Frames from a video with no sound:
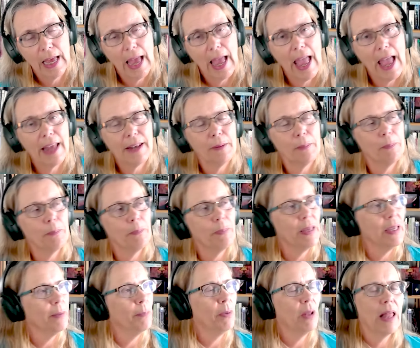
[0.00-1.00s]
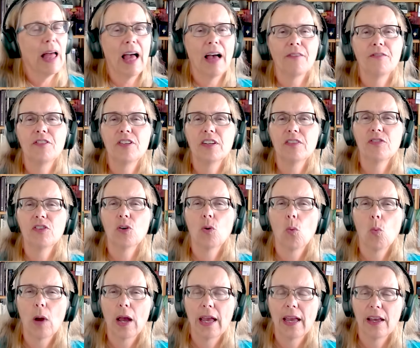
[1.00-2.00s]
And people have different
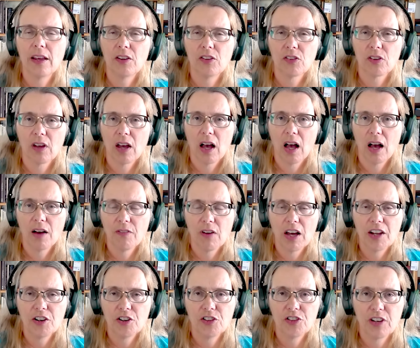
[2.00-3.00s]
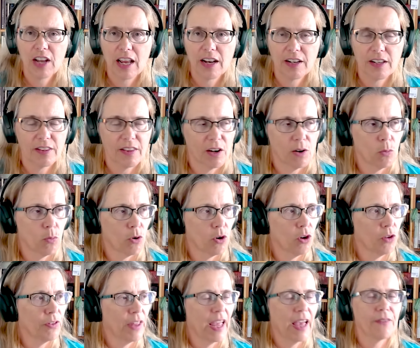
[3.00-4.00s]
ways of understanding their
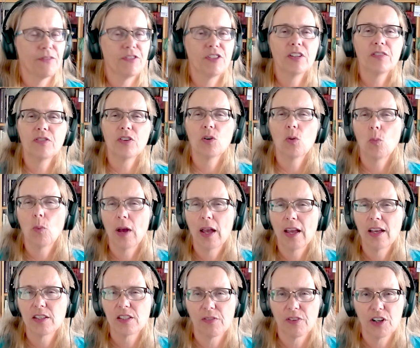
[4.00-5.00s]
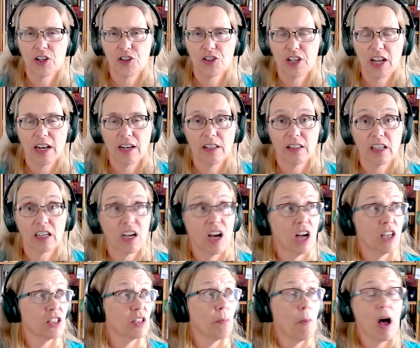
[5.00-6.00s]
world. They have different ways of understanding the
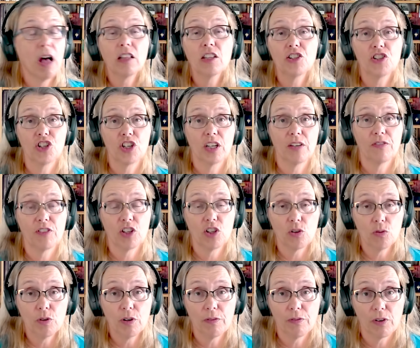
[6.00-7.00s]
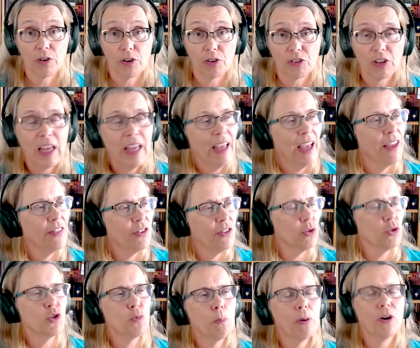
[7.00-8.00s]
cosmology of the universe. And
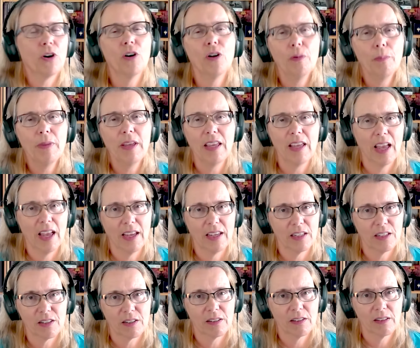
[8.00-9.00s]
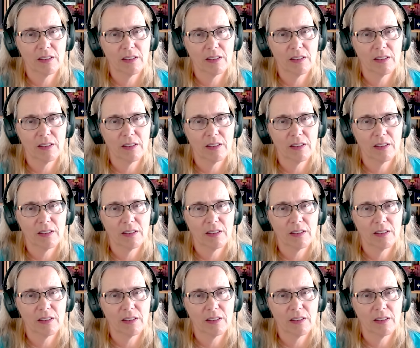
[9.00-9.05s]
those permeate